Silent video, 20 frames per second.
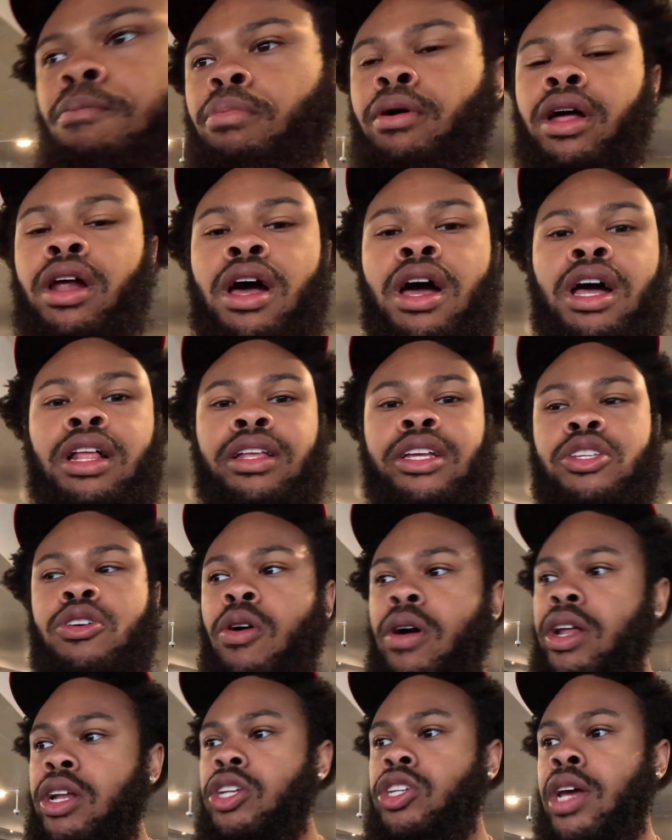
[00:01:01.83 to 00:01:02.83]
But let's go
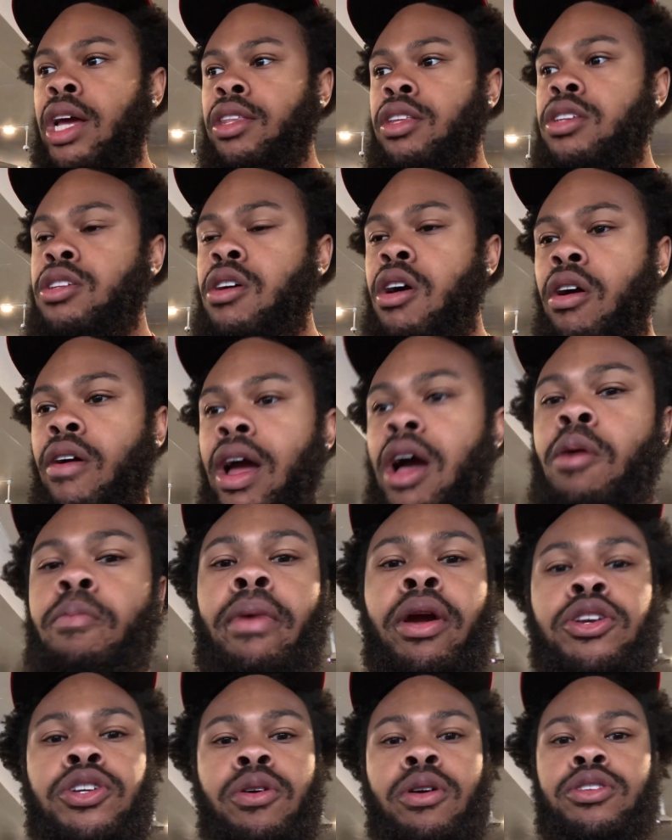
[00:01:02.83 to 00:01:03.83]
ahead and check this car out,
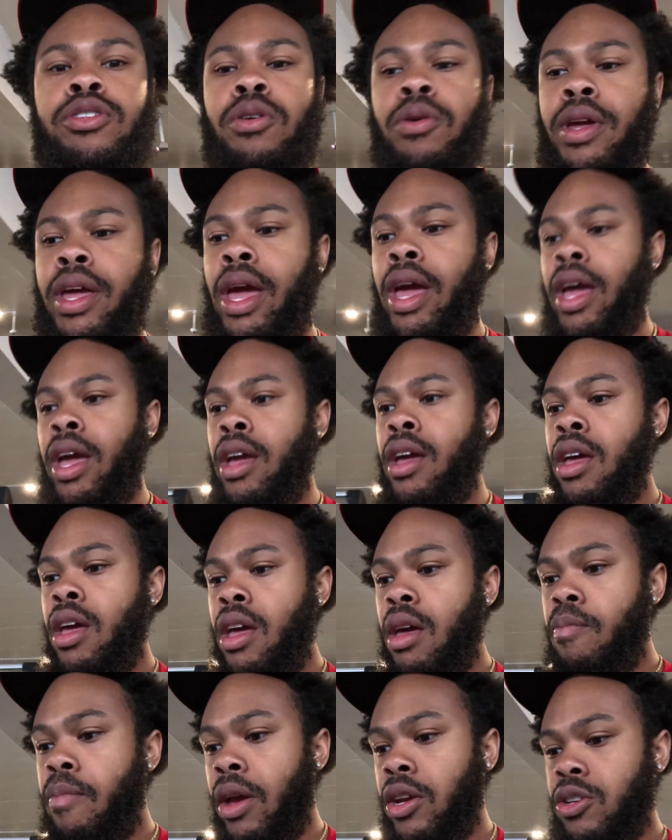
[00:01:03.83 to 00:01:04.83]
make sure it's okay,
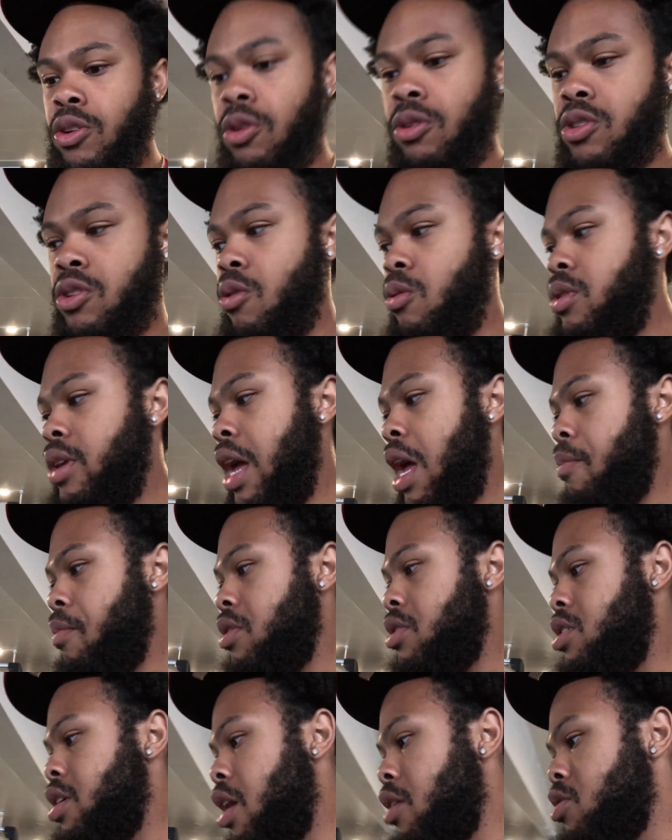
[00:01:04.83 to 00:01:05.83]
make sure there's no
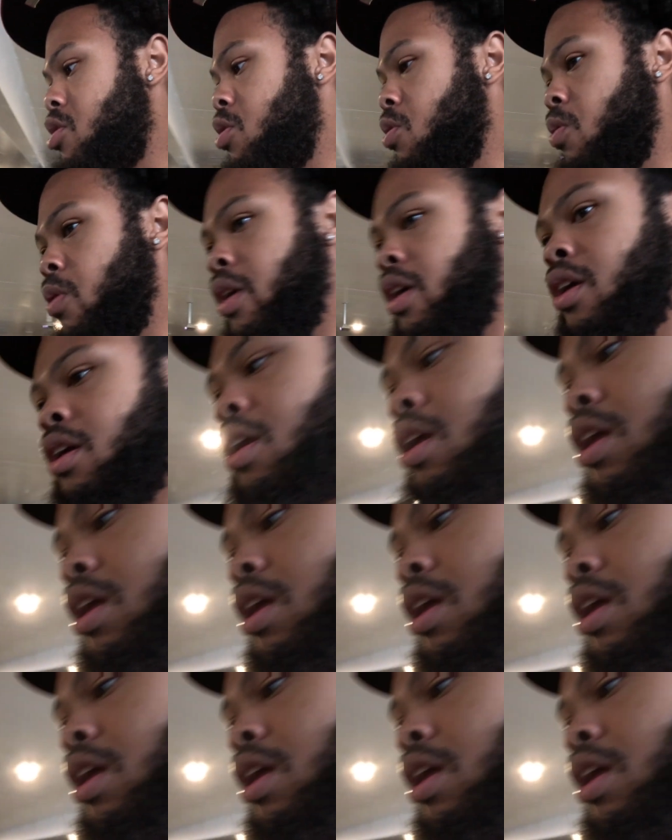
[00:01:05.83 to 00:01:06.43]
damage done to it,